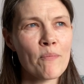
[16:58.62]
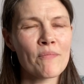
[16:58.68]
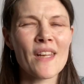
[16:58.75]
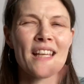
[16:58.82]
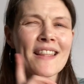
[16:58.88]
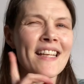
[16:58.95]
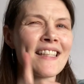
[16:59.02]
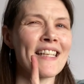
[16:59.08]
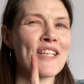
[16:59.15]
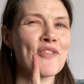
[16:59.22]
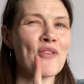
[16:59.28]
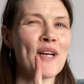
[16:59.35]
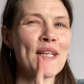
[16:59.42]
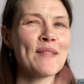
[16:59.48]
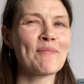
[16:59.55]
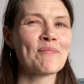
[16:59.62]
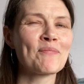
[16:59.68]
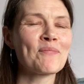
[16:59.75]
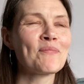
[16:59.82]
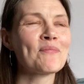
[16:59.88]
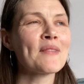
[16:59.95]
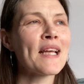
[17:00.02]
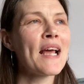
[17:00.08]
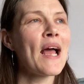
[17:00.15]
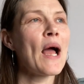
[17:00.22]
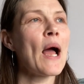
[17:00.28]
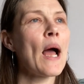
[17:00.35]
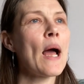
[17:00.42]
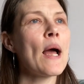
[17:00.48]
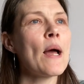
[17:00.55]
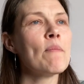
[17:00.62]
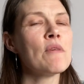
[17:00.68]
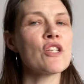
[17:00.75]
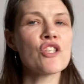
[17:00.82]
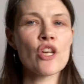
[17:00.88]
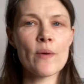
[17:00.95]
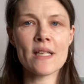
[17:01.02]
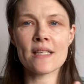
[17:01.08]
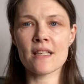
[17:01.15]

I think that's right. So it's a